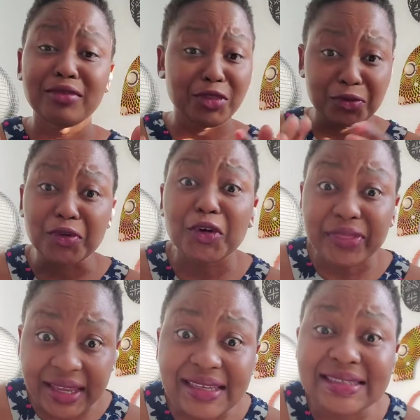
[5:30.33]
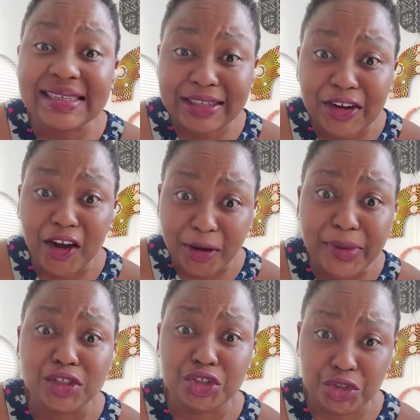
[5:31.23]
Throw things in the
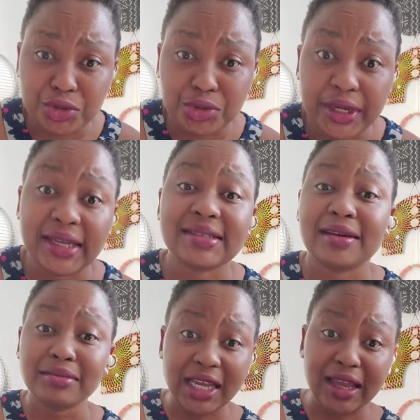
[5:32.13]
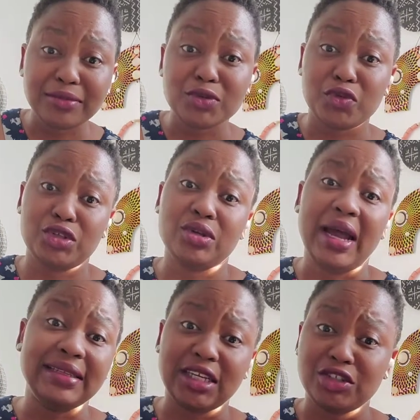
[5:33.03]
garbage too. Okay, sometimes we're so
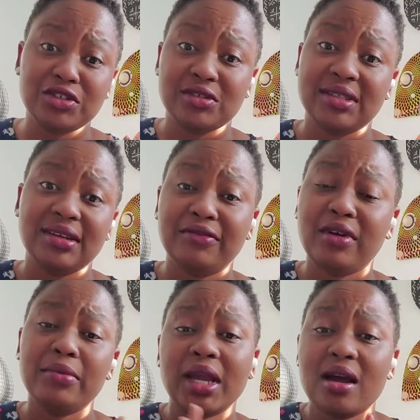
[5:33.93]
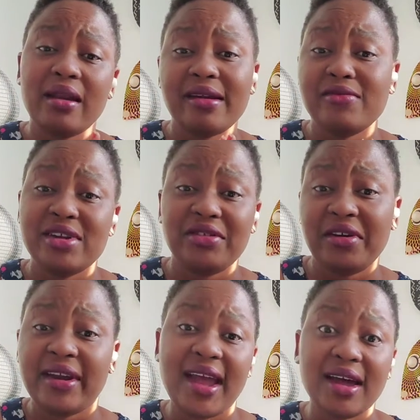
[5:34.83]
attached to stuff. Oh my god, I don't want to
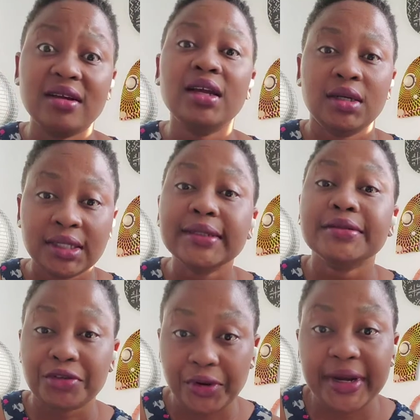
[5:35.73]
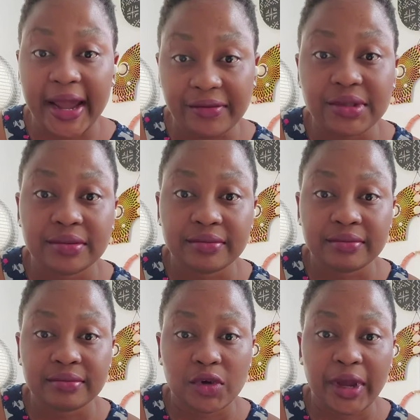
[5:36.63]
throw it out. Throw it out.
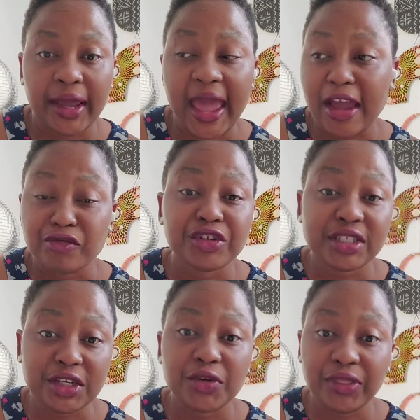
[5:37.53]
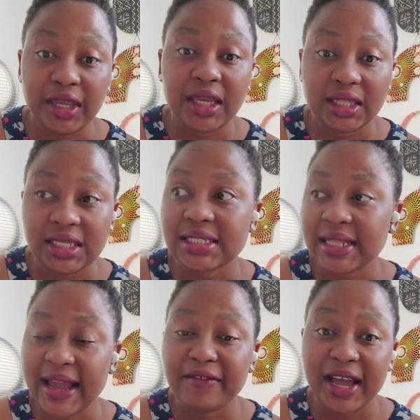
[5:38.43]
Okay, every single thing in this
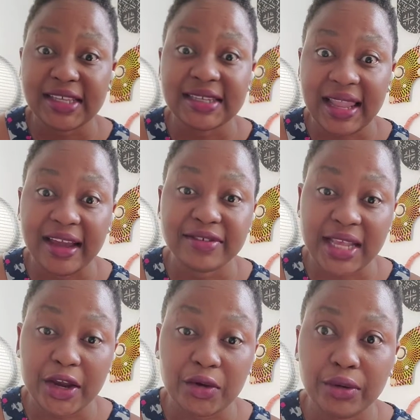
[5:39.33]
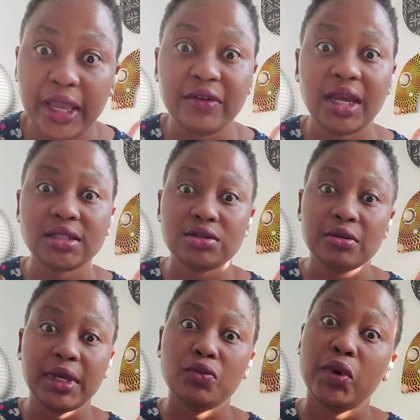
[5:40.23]
life has a life cycle. Even as
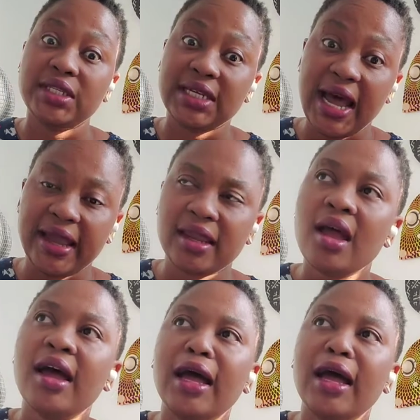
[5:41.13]
human, we die.